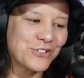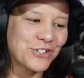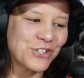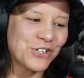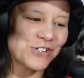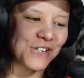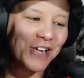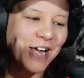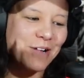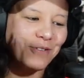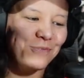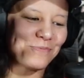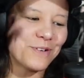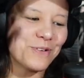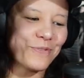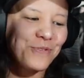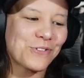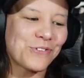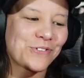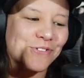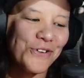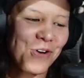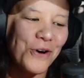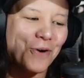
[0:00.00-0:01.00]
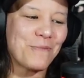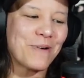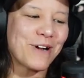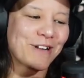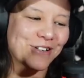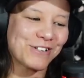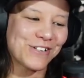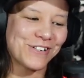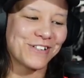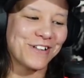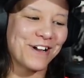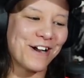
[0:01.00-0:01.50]
She's helped me with so
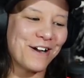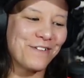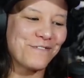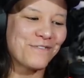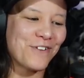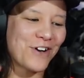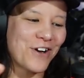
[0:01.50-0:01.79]
much stuff,